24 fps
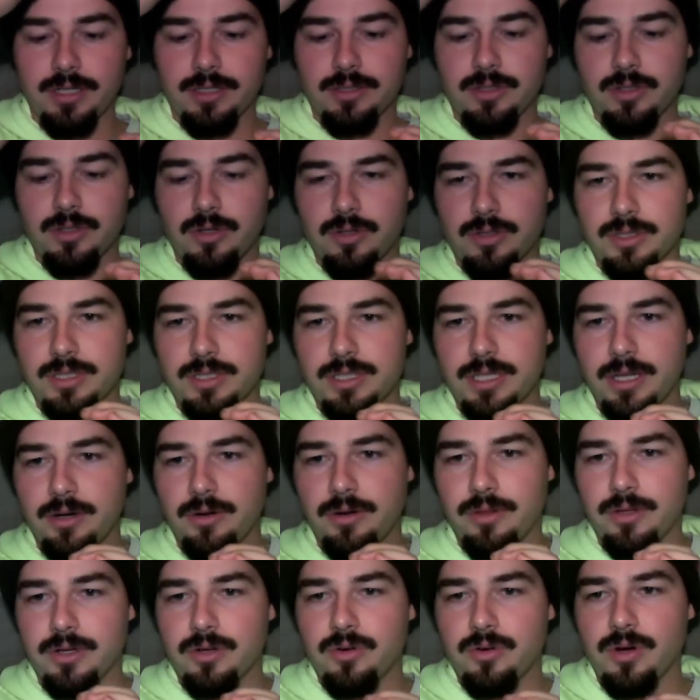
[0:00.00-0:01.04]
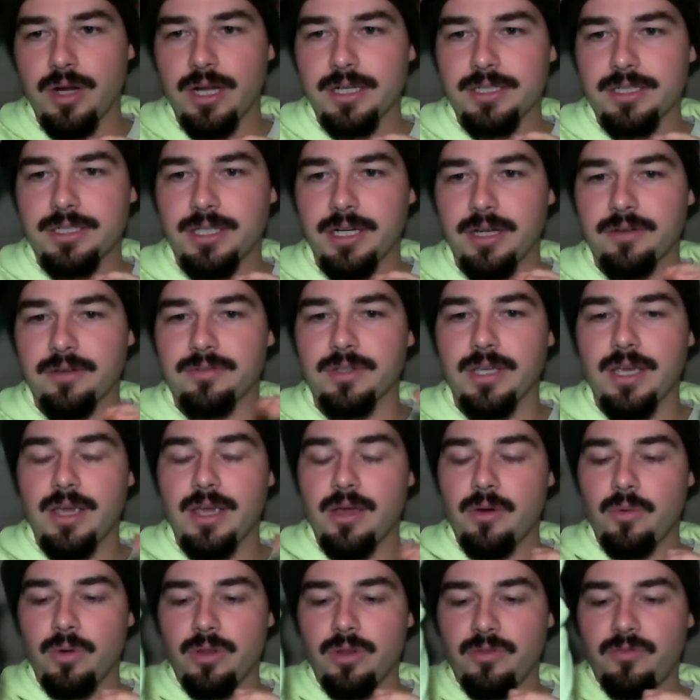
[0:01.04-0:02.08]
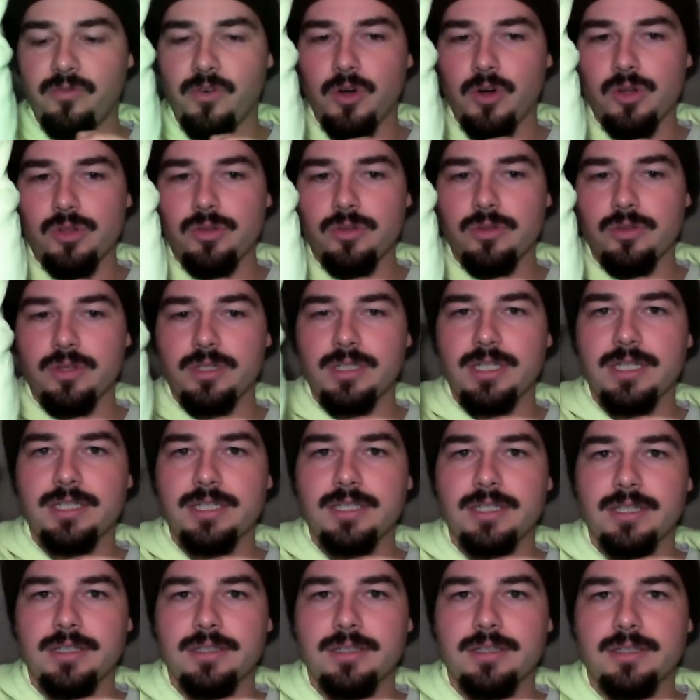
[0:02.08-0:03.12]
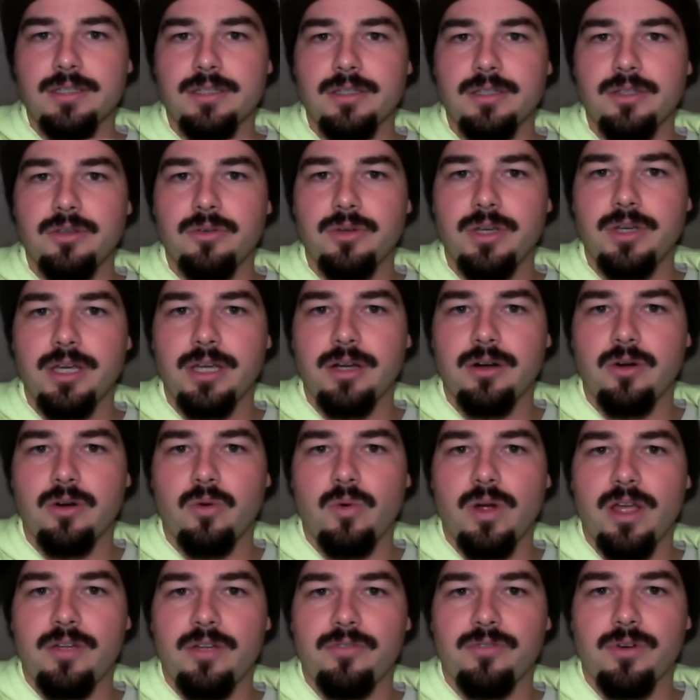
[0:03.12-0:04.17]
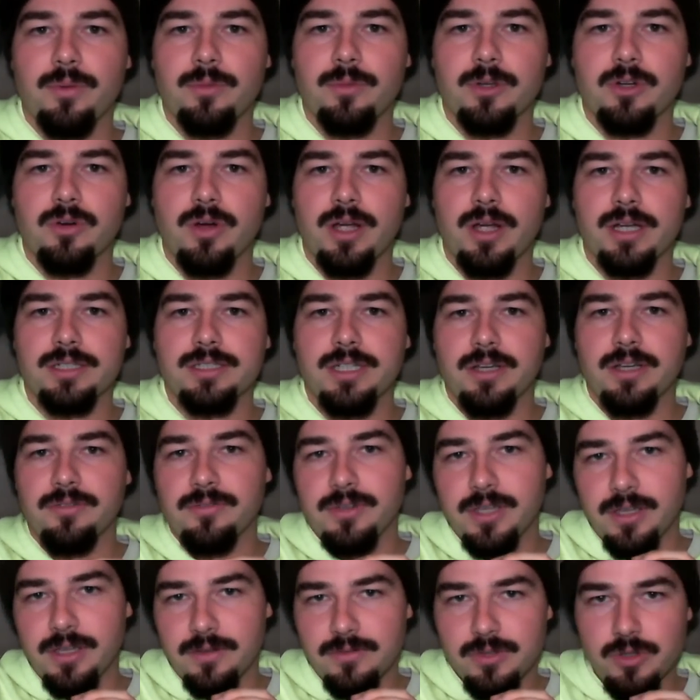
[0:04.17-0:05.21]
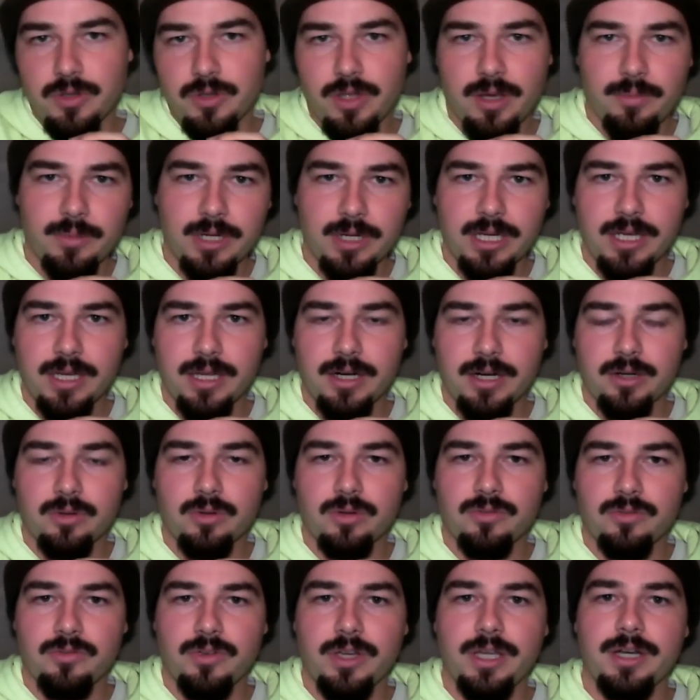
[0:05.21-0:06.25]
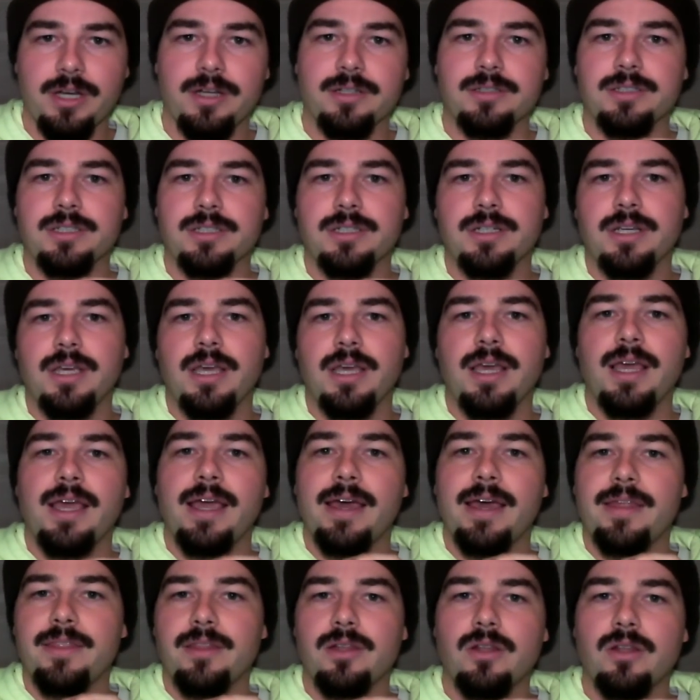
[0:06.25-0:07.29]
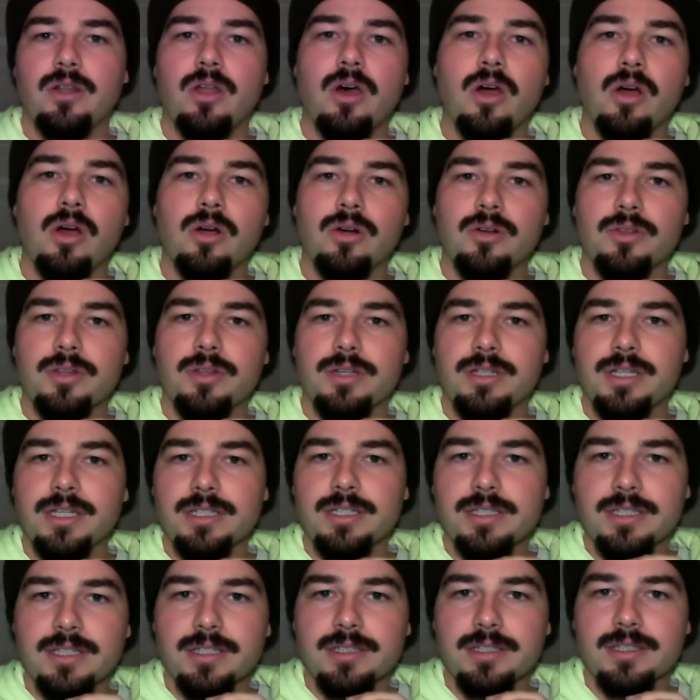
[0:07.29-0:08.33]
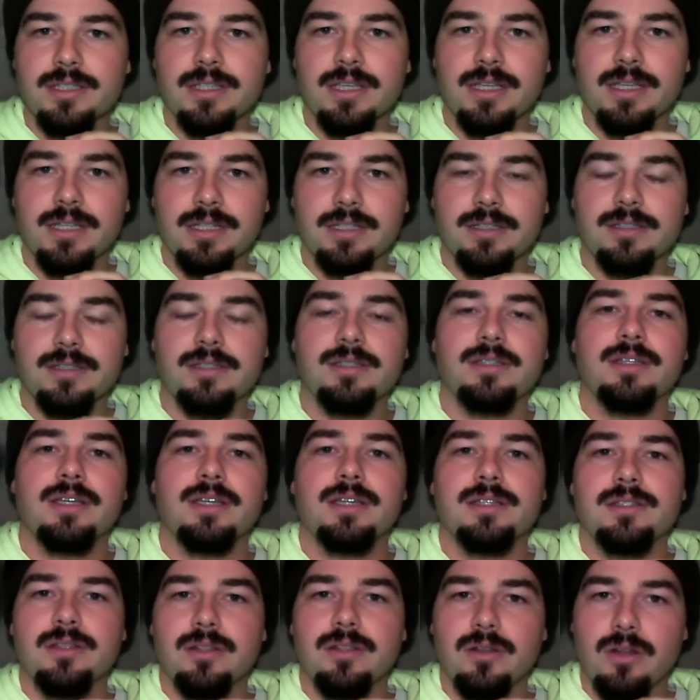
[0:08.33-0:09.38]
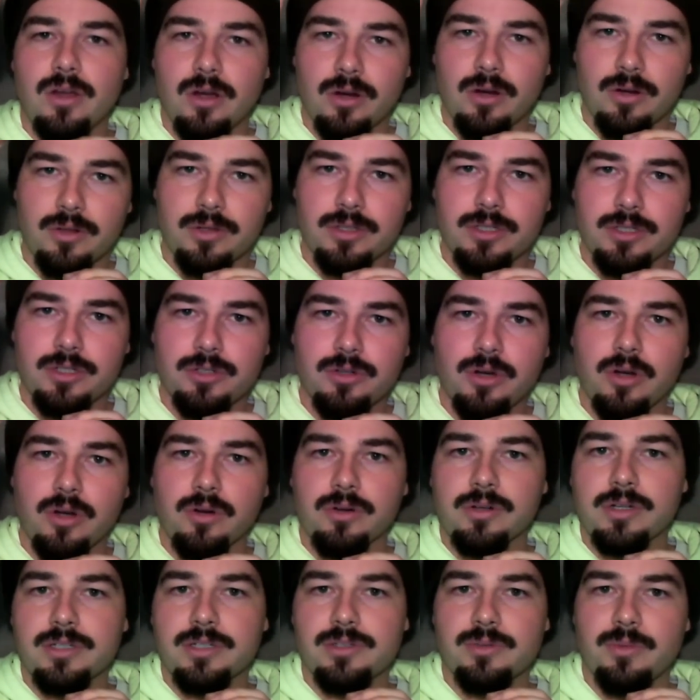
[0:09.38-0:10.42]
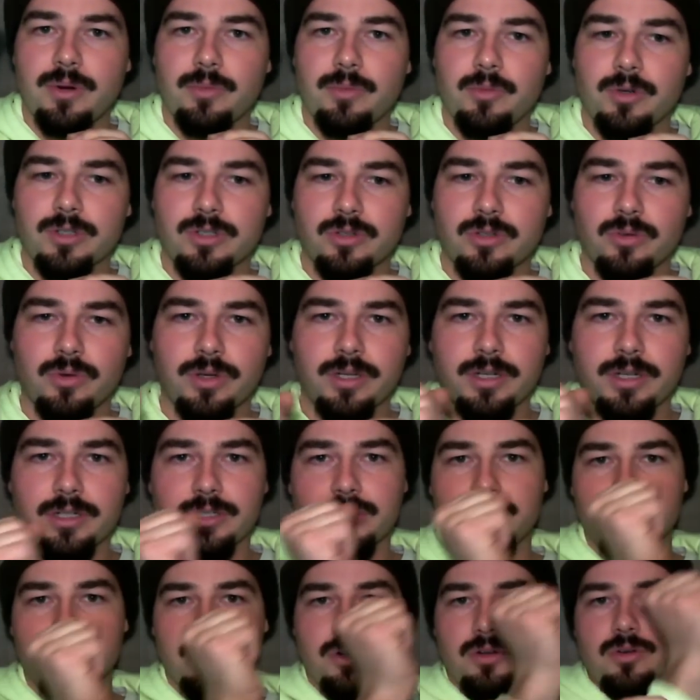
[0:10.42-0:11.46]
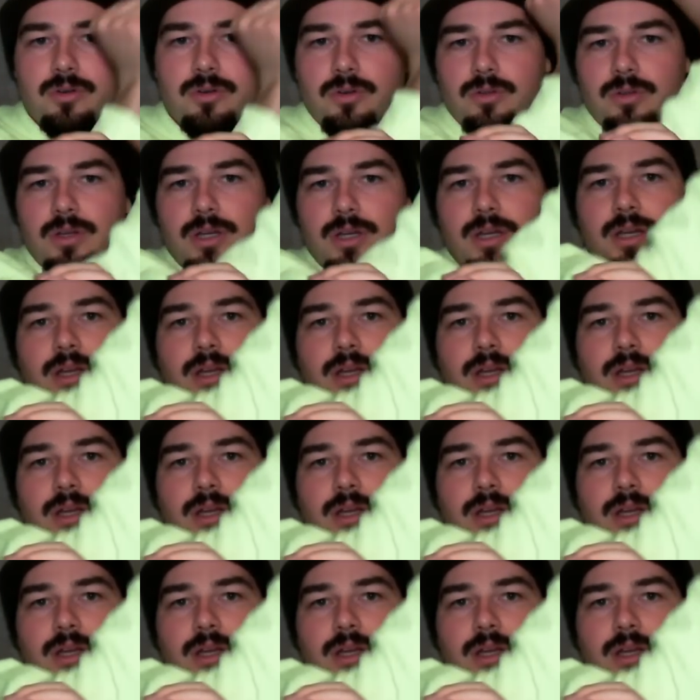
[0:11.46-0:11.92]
to turn the center of the crankshaft. Well, the further the distance you get away from the crankshaft gives you that mechanical advantage. And the longer the distance is the longer the stroke, because remember, it's going in a circle